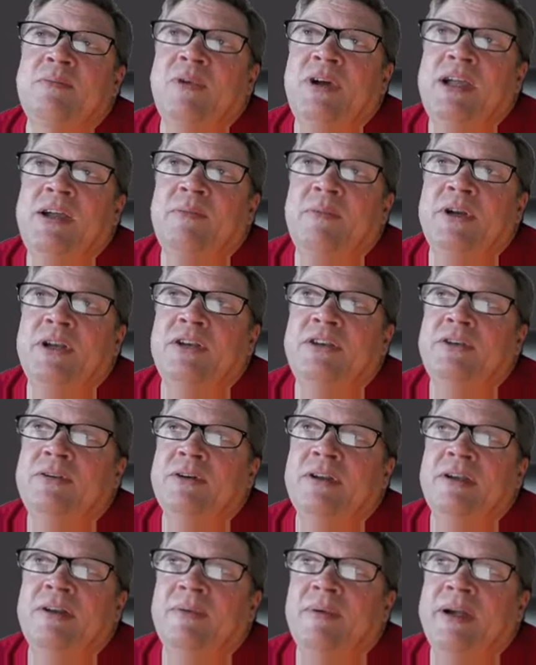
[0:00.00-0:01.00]
I want to do
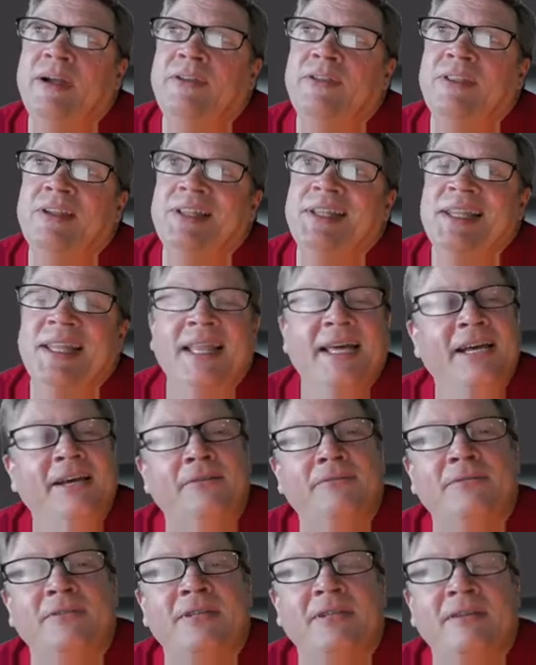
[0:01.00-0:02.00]
it around the
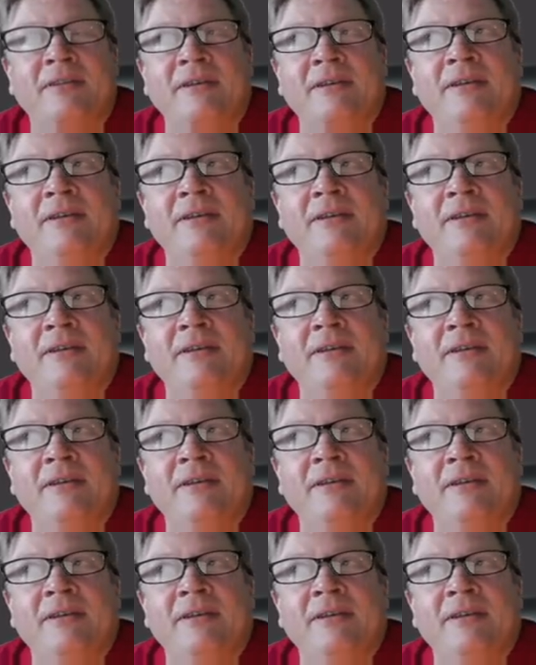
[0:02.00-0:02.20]
left